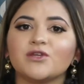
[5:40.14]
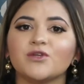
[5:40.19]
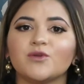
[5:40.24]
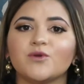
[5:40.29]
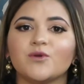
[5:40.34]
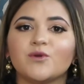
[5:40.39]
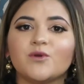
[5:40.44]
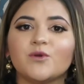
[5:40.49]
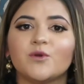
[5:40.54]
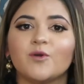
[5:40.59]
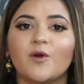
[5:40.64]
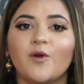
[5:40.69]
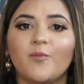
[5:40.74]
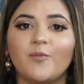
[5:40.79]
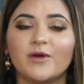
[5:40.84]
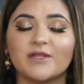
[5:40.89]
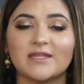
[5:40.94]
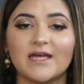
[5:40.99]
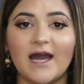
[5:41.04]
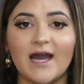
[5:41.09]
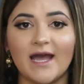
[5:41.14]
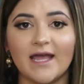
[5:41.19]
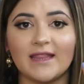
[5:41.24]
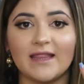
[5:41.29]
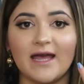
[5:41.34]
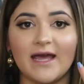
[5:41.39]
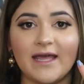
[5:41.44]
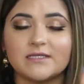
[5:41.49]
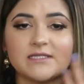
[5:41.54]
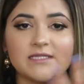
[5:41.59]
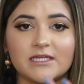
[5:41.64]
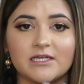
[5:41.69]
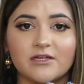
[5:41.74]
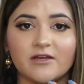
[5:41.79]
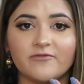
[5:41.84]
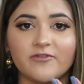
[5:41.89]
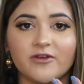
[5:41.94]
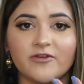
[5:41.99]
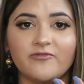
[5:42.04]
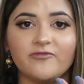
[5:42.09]
you put the highlight in the
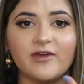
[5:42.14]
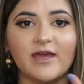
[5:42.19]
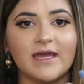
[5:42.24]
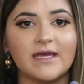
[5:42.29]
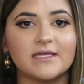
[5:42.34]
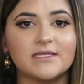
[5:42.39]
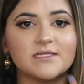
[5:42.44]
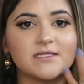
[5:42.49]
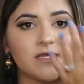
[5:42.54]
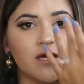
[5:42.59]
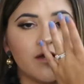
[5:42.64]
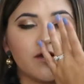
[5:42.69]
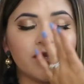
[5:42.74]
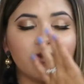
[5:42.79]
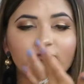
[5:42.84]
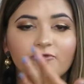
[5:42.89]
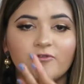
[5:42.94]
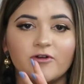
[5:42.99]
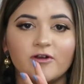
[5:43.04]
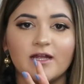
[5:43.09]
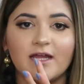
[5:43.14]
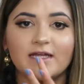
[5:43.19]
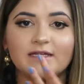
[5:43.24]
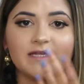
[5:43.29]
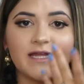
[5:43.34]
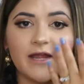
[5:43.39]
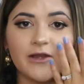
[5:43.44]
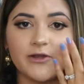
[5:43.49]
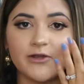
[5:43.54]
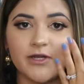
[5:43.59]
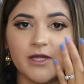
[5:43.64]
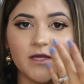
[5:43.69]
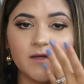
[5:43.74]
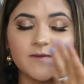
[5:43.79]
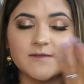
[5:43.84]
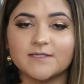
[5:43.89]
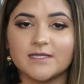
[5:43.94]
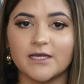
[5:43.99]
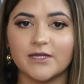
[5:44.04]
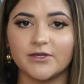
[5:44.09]
center of your face, so your forehead, down your
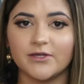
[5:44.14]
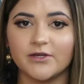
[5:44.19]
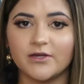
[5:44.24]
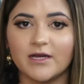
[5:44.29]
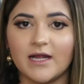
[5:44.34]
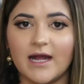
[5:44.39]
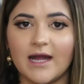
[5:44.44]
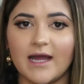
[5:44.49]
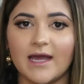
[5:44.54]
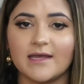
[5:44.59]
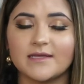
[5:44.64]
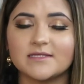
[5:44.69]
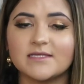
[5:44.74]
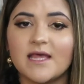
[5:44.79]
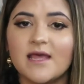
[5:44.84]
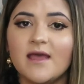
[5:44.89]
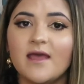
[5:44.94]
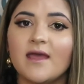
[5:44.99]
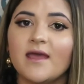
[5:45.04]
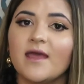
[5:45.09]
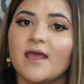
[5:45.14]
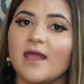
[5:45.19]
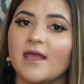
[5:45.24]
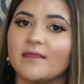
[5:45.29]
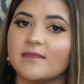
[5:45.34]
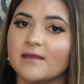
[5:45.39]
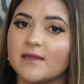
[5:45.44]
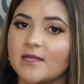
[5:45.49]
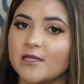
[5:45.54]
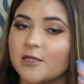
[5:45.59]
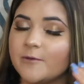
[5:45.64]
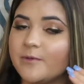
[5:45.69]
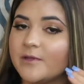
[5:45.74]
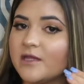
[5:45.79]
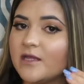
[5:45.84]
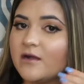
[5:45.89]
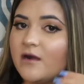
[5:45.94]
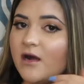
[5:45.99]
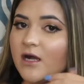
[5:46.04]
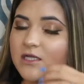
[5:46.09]
nose, under your eyes, and then you
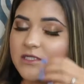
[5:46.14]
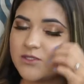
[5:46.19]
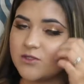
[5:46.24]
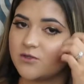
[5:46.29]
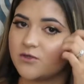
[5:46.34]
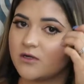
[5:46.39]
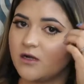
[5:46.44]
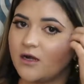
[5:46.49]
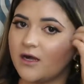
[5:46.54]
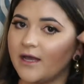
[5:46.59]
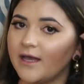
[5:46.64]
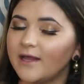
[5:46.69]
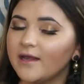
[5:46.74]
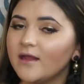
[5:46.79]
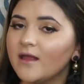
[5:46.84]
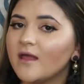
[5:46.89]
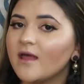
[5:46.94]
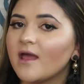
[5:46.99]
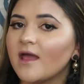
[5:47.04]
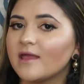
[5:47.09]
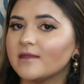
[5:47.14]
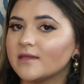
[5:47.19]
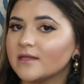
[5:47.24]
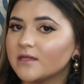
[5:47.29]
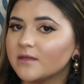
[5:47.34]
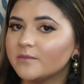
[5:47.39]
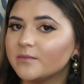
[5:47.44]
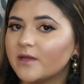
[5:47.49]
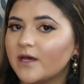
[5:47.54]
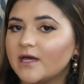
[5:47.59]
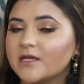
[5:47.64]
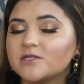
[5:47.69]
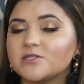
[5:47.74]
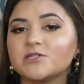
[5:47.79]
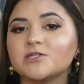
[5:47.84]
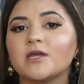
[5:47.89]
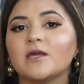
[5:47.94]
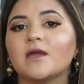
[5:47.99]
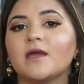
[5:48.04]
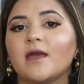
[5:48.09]
put the contour on, and then the
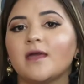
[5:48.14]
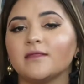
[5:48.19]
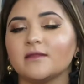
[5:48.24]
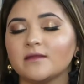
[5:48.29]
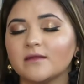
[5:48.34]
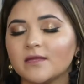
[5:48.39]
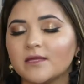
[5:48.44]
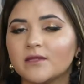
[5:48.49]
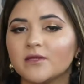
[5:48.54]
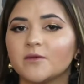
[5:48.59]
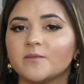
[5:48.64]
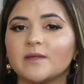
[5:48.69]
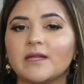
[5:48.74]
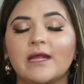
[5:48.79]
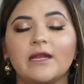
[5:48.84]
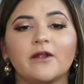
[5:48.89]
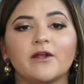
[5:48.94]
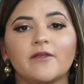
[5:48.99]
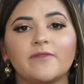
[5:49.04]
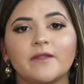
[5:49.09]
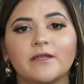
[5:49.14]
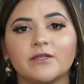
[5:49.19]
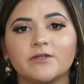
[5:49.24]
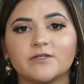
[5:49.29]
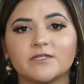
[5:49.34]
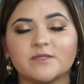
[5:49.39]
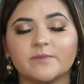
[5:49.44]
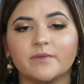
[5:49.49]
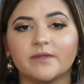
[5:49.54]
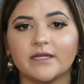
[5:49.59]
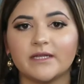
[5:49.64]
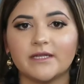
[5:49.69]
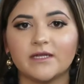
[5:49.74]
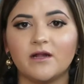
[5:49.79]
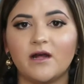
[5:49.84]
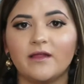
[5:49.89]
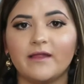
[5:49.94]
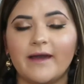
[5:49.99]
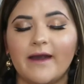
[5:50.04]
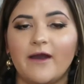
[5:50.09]
blush, and then the illuminator, and then you just blend it
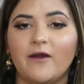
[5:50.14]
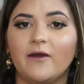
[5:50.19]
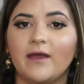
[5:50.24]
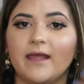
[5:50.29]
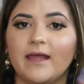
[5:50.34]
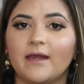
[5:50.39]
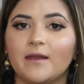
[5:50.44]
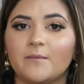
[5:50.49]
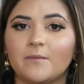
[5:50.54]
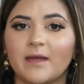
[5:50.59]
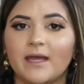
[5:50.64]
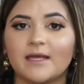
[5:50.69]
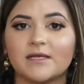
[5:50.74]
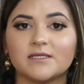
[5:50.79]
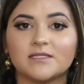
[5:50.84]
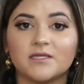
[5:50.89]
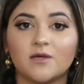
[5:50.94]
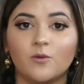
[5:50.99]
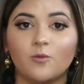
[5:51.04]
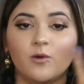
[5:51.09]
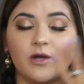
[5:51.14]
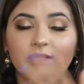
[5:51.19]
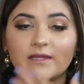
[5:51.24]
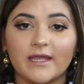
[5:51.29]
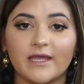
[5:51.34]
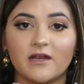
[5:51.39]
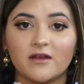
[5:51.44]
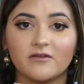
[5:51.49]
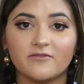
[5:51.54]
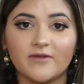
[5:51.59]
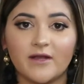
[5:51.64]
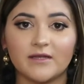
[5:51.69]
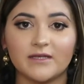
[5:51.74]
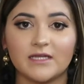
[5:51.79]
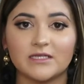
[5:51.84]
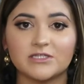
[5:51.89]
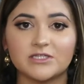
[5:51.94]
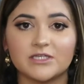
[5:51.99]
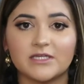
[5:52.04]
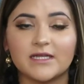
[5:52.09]
all out, and it makes 1 layer of
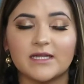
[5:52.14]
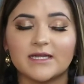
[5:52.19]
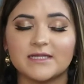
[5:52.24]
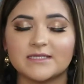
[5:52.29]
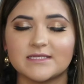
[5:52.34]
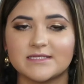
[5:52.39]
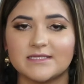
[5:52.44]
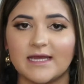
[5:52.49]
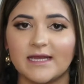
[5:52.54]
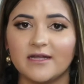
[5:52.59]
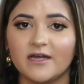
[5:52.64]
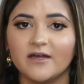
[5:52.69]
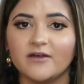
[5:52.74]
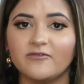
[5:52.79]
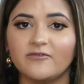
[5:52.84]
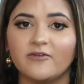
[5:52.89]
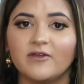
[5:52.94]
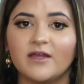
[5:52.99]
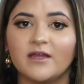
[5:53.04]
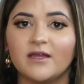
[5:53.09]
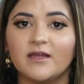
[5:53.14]
foundation instead of